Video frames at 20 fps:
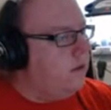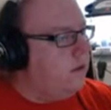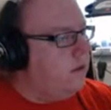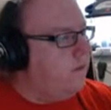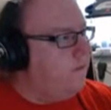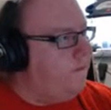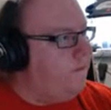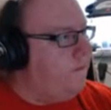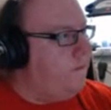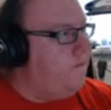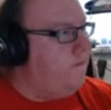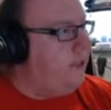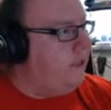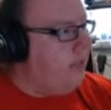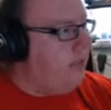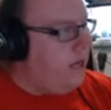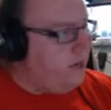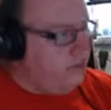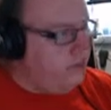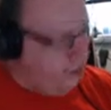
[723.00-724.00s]
$50,
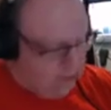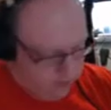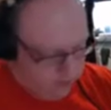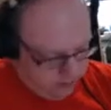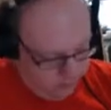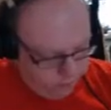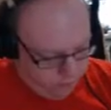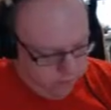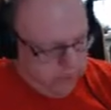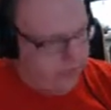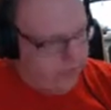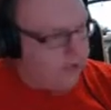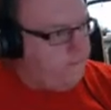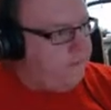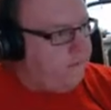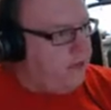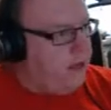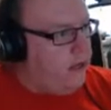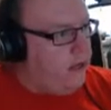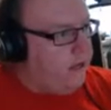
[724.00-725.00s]
nice. Brilliant,
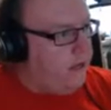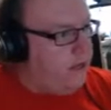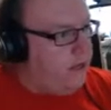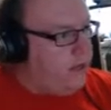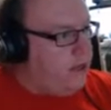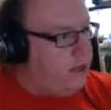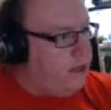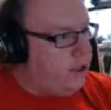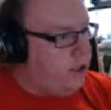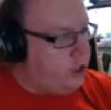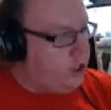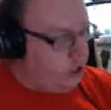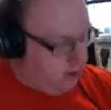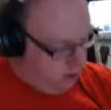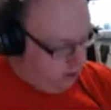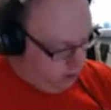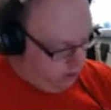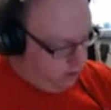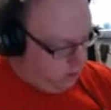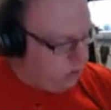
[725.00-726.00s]
thank you very
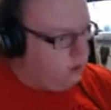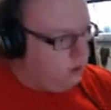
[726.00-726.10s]
much.